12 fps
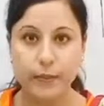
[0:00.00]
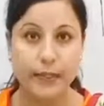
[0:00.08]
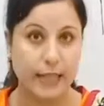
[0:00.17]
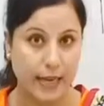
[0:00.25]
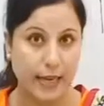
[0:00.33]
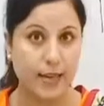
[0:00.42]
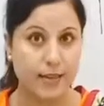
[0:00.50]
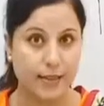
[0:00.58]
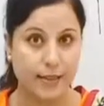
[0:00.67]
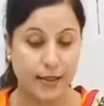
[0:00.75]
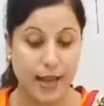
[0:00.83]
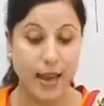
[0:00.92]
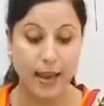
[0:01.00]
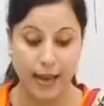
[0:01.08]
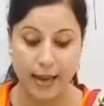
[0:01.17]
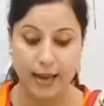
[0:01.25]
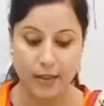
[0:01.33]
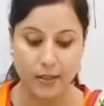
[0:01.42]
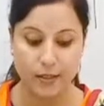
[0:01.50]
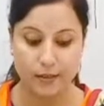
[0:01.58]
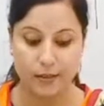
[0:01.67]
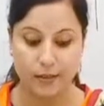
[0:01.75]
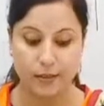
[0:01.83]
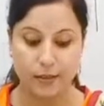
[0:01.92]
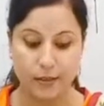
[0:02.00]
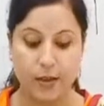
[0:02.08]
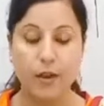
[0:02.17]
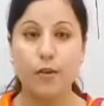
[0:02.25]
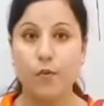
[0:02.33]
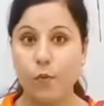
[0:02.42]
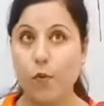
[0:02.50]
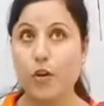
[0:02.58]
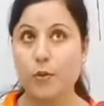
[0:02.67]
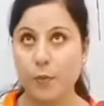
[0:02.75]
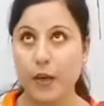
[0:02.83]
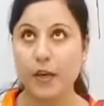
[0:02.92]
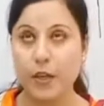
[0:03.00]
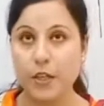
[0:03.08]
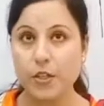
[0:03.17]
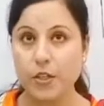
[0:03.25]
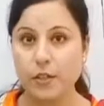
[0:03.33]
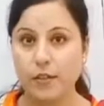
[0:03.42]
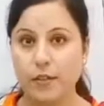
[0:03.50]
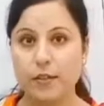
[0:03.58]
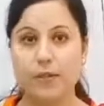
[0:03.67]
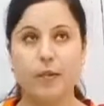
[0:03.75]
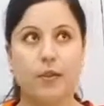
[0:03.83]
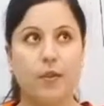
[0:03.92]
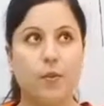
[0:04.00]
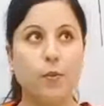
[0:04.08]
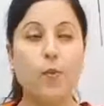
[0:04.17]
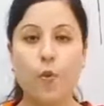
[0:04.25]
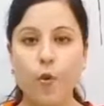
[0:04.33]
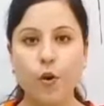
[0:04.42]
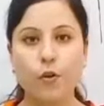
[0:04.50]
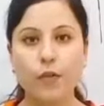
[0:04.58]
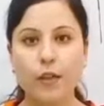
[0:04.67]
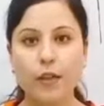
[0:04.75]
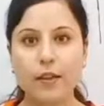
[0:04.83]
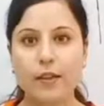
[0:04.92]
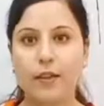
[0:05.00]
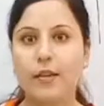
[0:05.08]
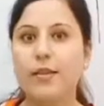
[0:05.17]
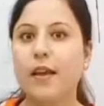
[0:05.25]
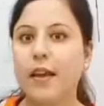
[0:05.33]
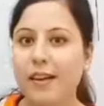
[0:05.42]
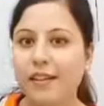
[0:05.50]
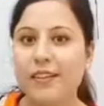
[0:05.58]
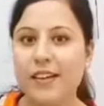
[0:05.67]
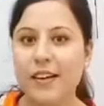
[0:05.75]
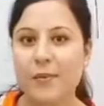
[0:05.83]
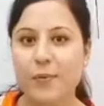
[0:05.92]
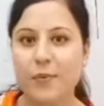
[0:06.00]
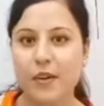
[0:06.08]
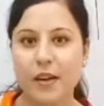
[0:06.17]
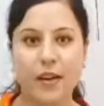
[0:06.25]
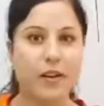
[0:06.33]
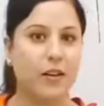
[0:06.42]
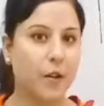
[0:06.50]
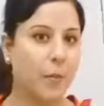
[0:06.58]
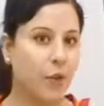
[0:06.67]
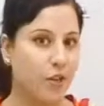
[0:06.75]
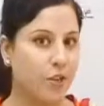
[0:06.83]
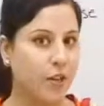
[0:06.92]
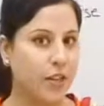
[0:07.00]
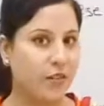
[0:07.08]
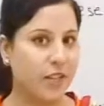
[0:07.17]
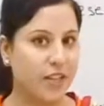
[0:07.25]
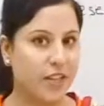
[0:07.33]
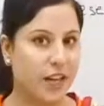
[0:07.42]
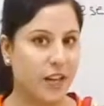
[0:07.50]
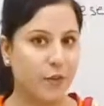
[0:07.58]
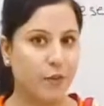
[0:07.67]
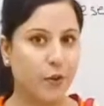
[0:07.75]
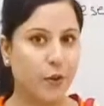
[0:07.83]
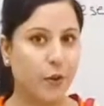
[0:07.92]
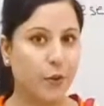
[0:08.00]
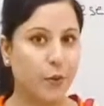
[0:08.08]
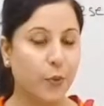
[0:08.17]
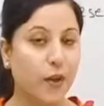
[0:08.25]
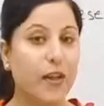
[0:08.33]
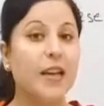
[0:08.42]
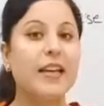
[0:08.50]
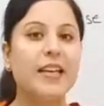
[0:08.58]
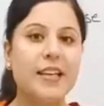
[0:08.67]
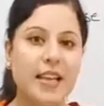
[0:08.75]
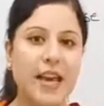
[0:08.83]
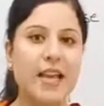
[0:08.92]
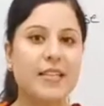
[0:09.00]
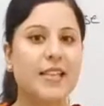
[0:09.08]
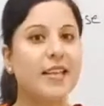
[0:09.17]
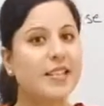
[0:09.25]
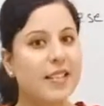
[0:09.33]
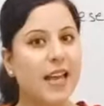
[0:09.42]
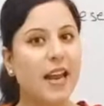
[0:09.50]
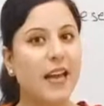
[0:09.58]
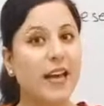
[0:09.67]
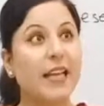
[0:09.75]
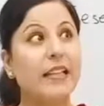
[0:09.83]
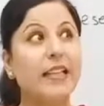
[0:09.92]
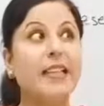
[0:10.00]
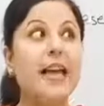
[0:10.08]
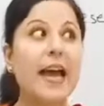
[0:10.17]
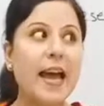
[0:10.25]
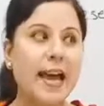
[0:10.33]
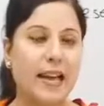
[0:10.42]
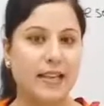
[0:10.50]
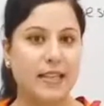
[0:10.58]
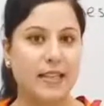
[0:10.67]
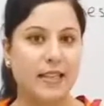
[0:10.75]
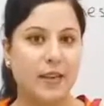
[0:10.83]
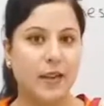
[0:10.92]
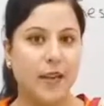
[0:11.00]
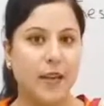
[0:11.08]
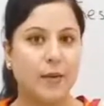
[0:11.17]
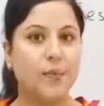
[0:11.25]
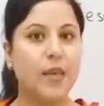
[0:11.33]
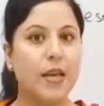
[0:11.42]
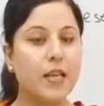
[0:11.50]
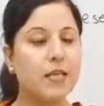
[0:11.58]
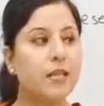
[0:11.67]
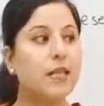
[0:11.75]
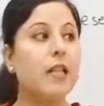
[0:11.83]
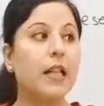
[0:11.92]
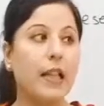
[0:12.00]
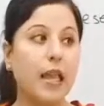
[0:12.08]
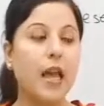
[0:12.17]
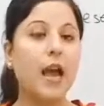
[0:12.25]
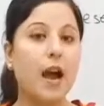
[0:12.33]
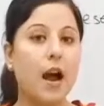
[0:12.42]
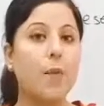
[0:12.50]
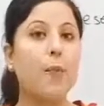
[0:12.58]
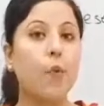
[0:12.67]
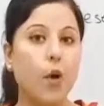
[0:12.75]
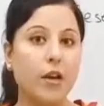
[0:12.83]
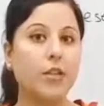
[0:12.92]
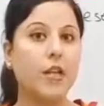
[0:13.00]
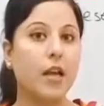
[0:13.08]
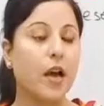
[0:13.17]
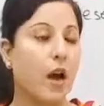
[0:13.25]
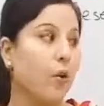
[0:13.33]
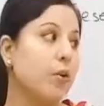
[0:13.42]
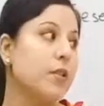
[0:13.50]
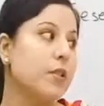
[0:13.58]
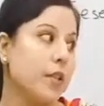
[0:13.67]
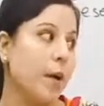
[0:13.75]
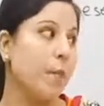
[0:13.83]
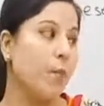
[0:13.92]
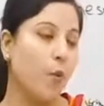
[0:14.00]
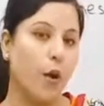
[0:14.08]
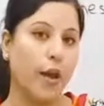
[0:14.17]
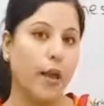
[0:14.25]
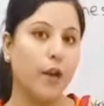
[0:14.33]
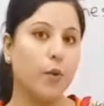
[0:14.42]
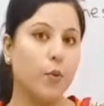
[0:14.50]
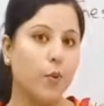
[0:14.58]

yes, and was punished. Moreover, there is another demonstrative adjective for you. Yes, exactly. That means they are pointing out some boy who